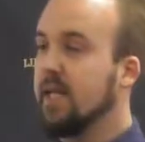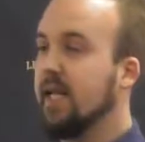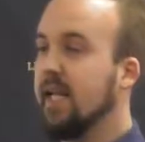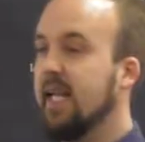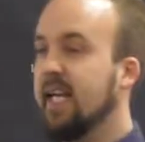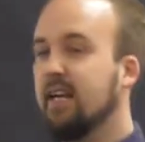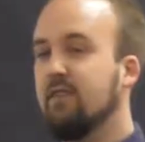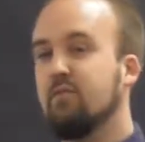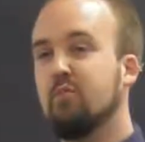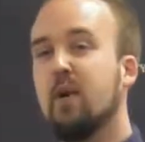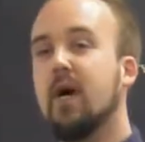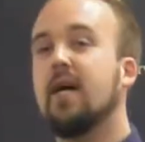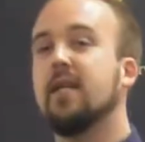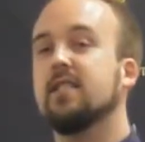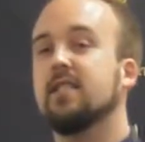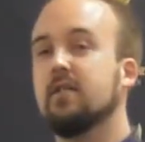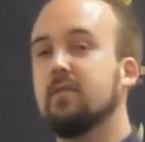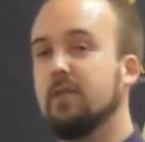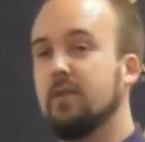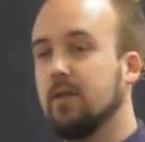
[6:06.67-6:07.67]
And if
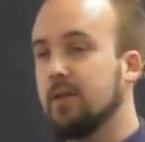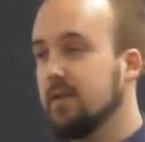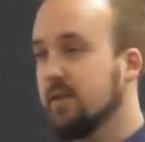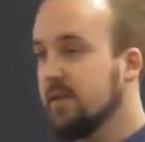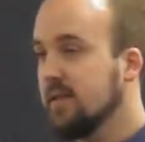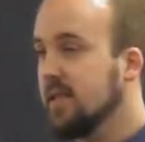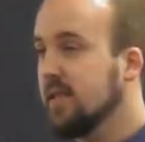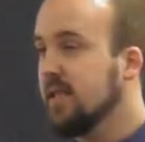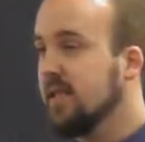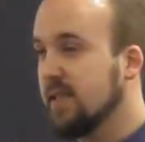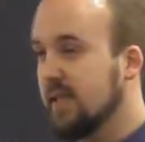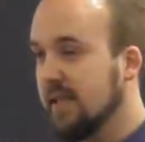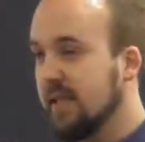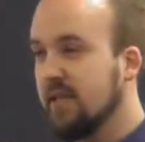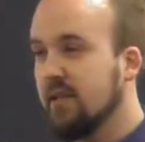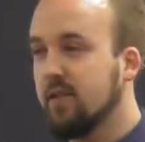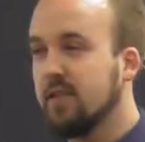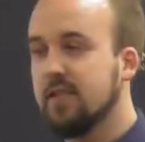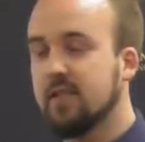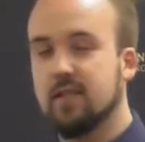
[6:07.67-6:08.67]
possible, I
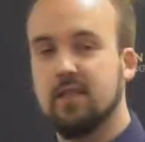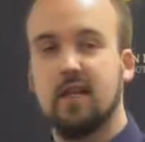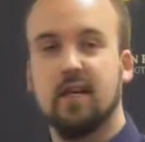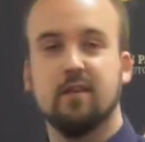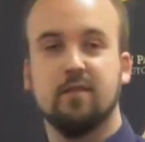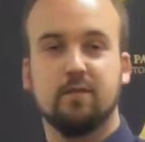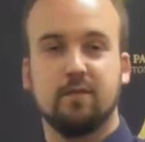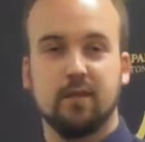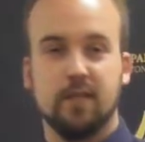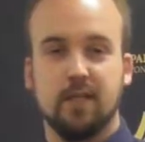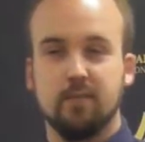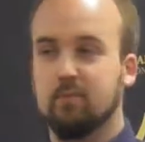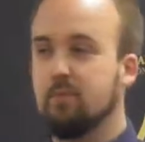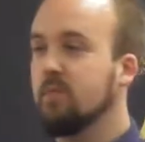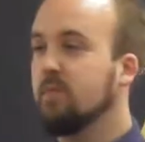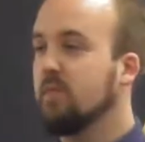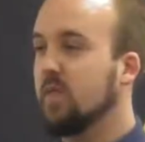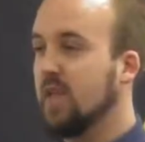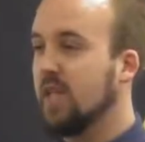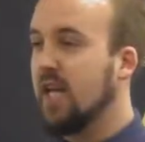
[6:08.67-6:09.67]
know this is hard for
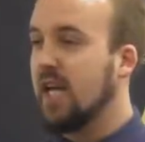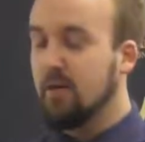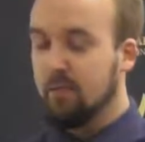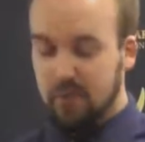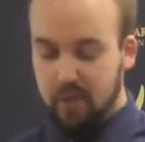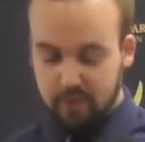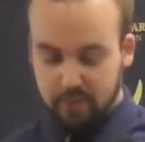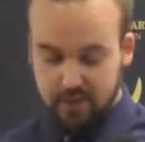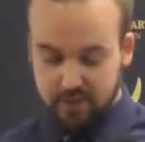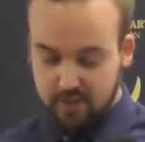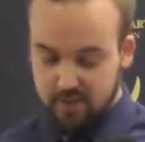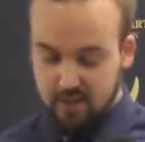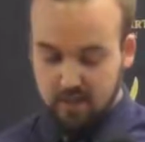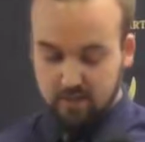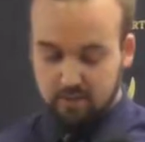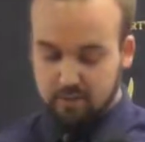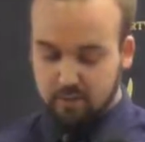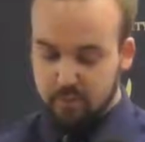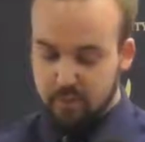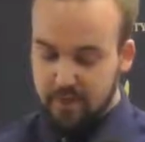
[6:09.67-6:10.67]
a lot of people, and it's
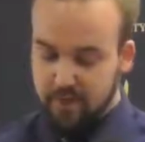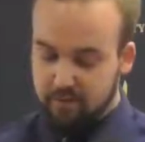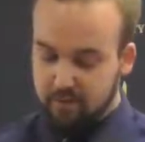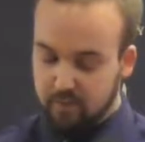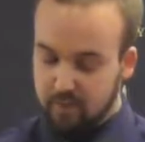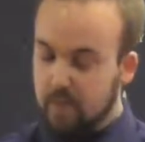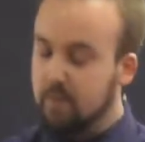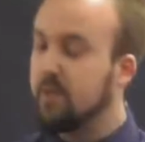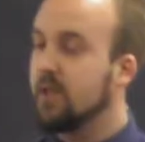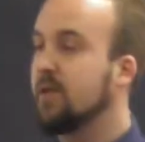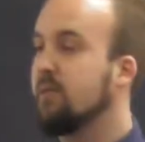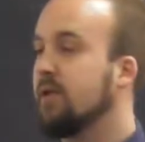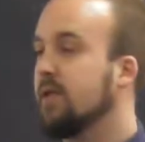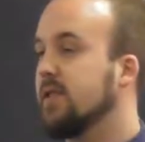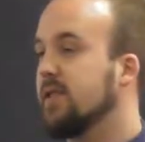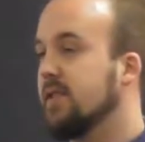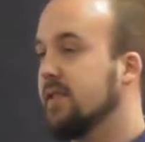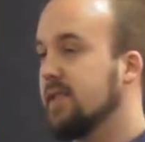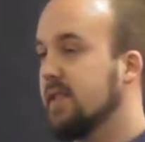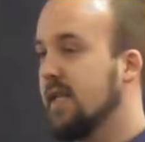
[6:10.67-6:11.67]
hard for me to remember the
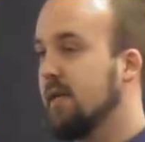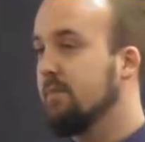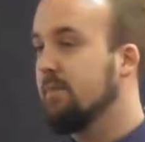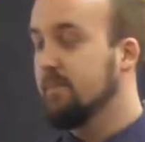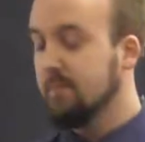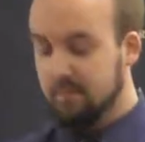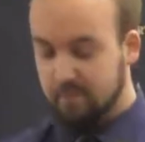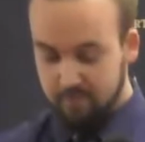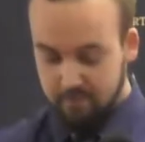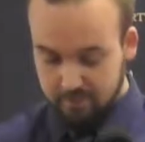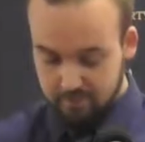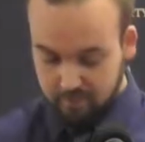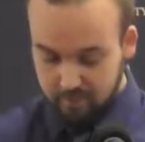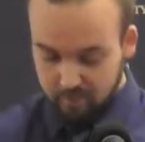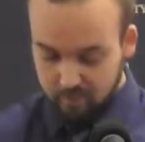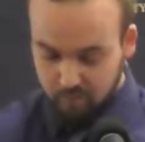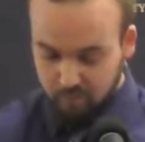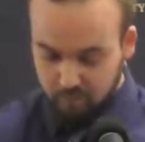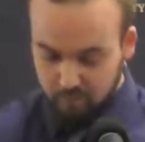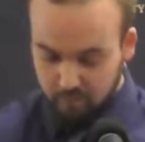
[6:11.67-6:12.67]
person's name,
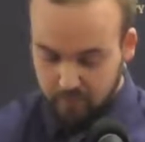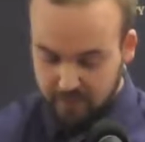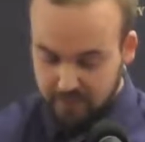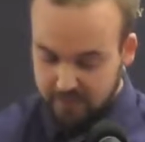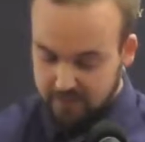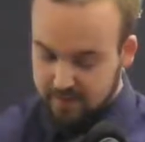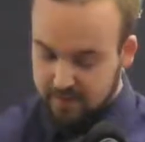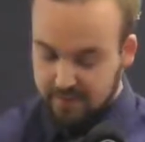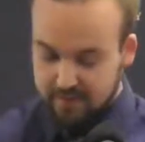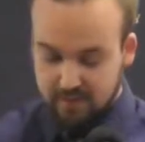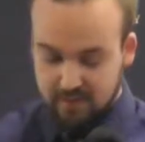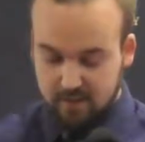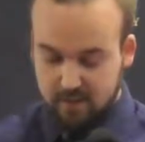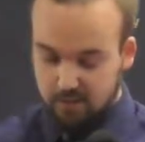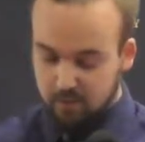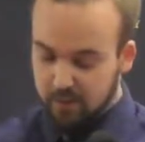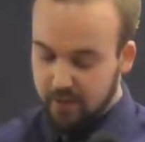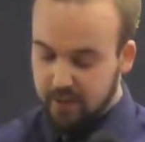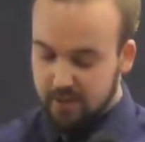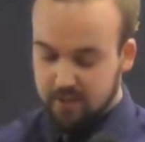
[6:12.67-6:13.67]
because that's the
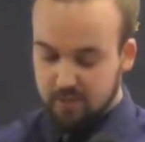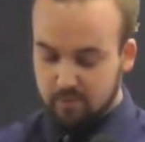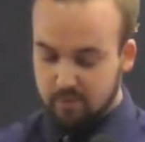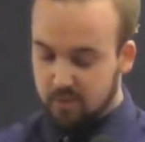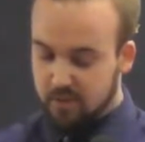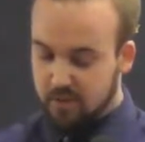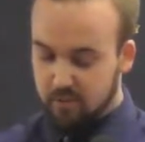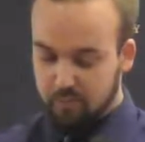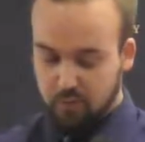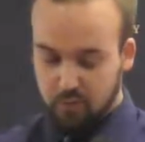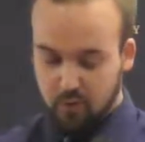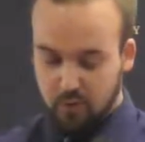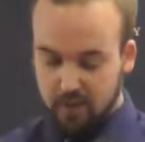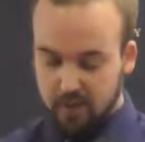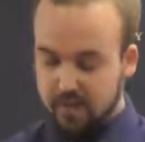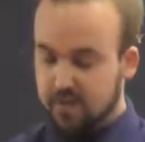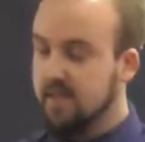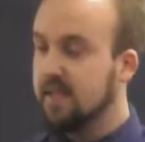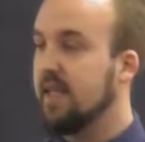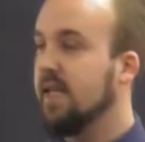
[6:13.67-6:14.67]
sweetest and most
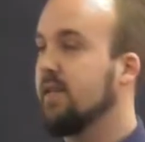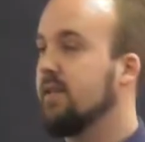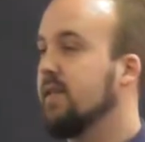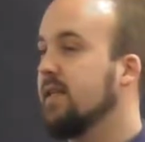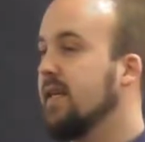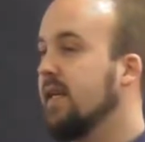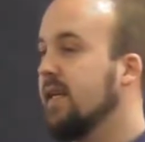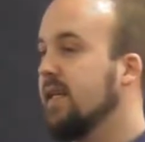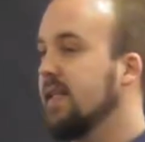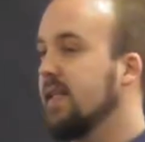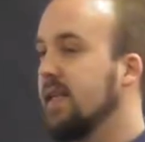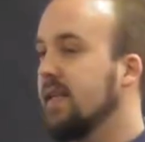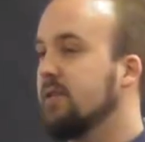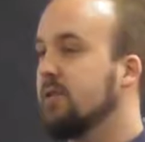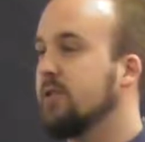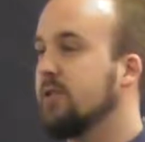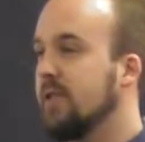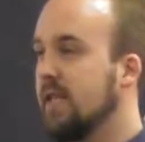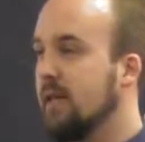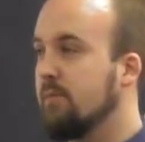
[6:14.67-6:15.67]
important sound in any
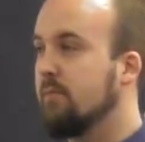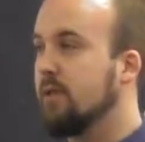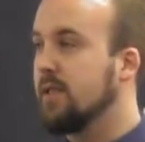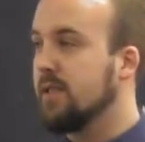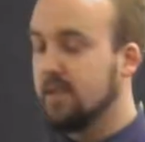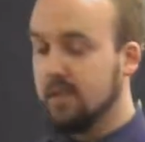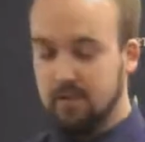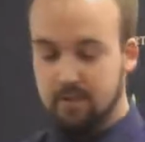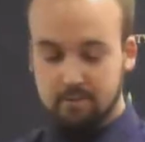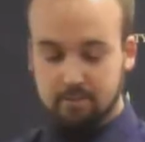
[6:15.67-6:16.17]
language to that person.